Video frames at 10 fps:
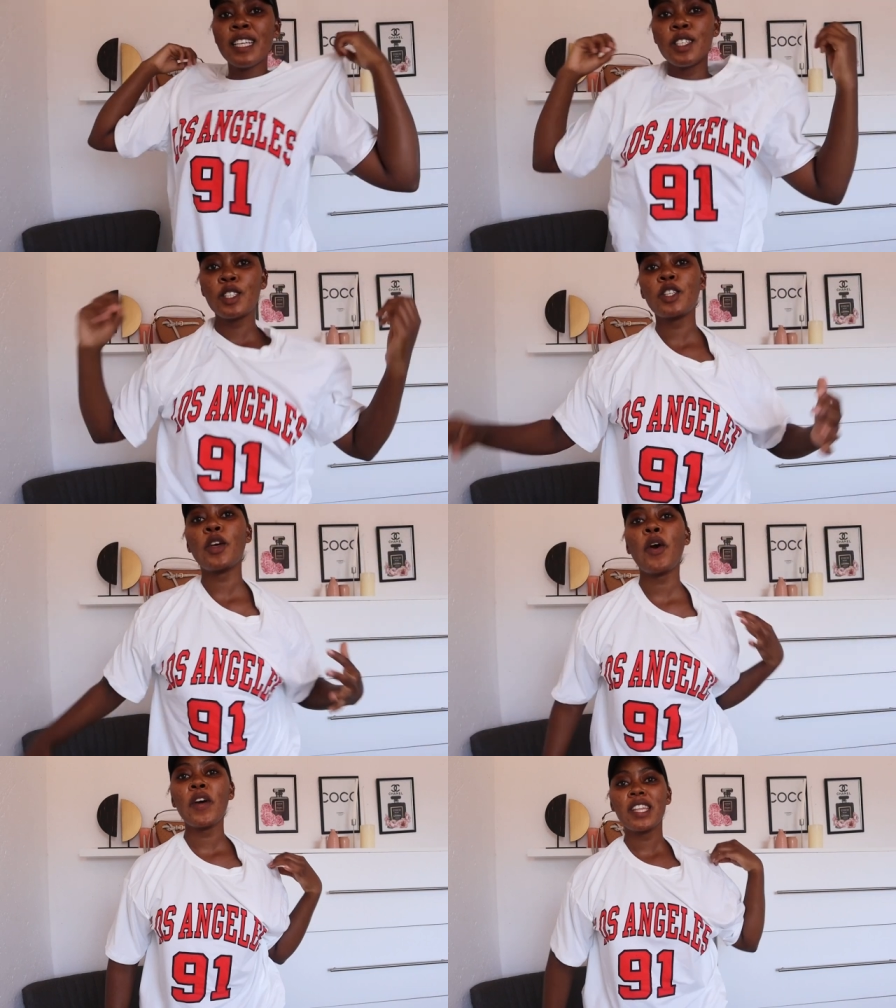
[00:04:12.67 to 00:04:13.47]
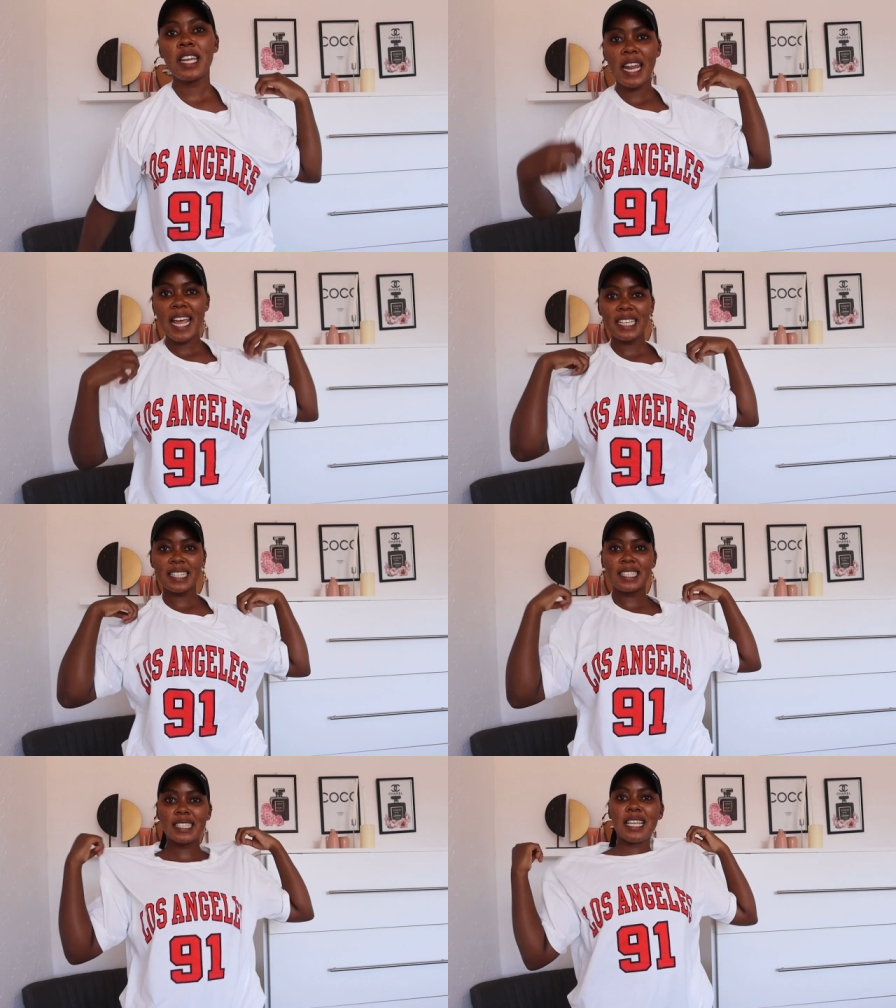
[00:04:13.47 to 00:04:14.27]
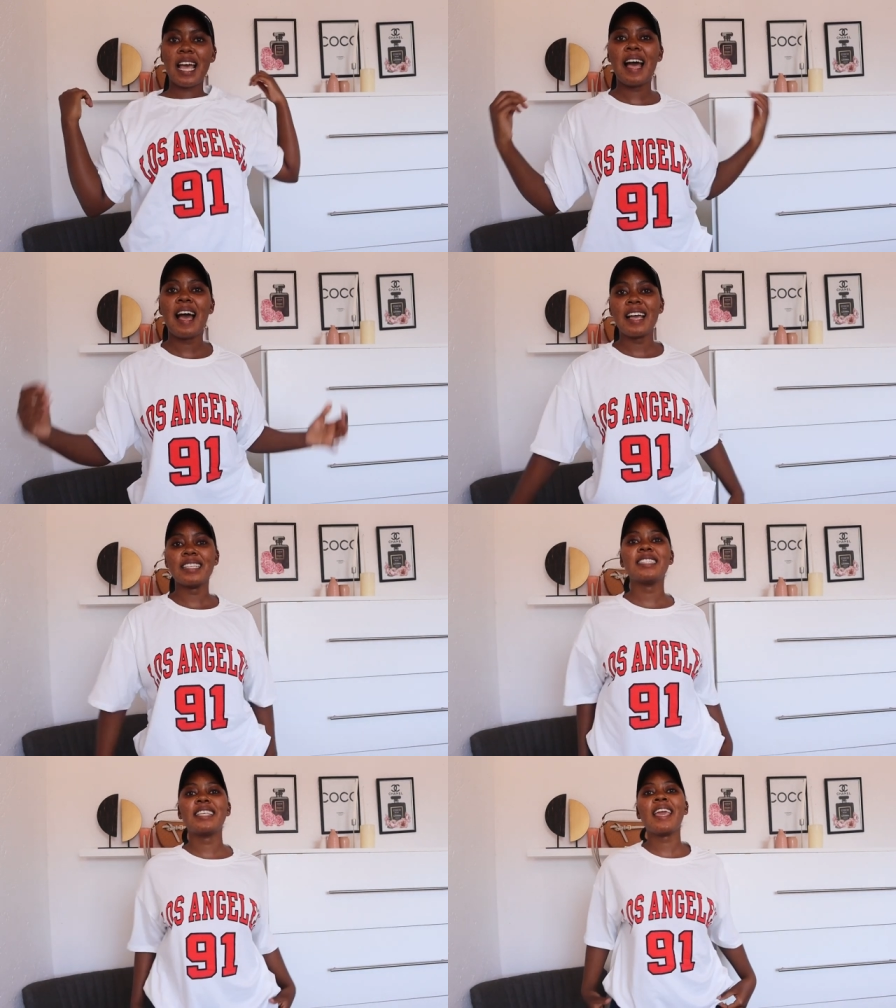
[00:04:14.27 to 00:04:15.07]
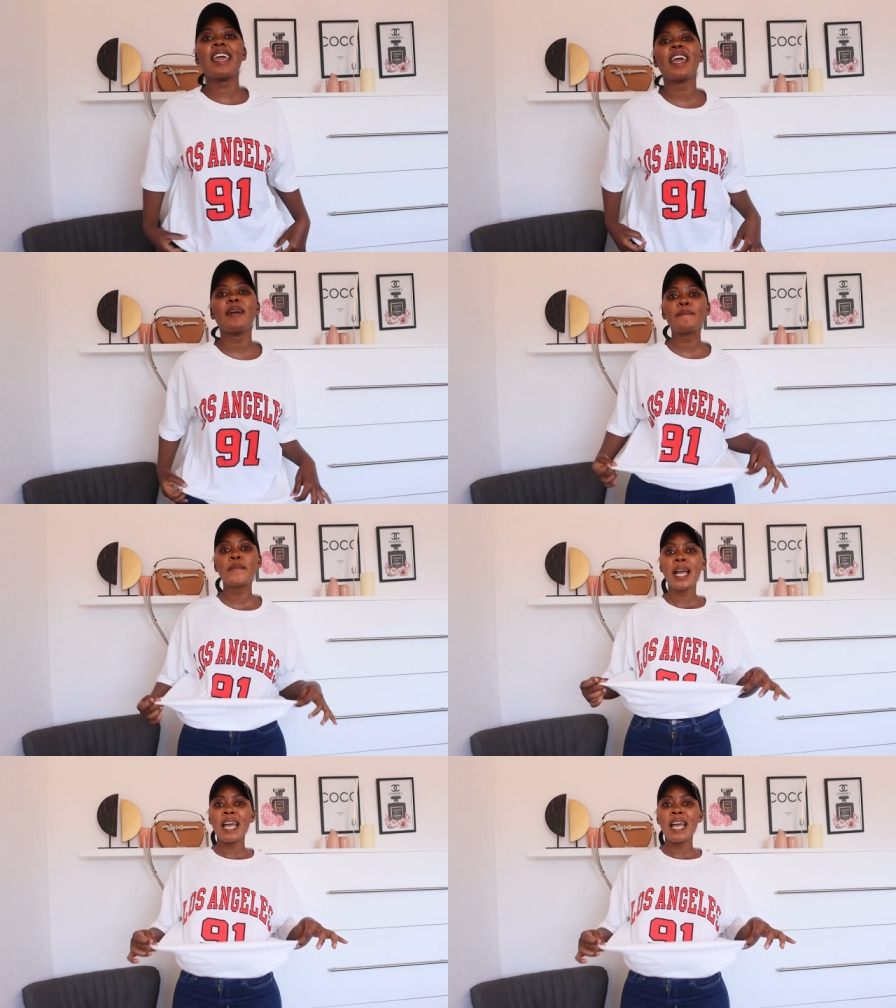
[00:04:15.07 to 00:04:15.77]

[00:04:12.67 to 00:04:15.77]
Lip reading: So the next item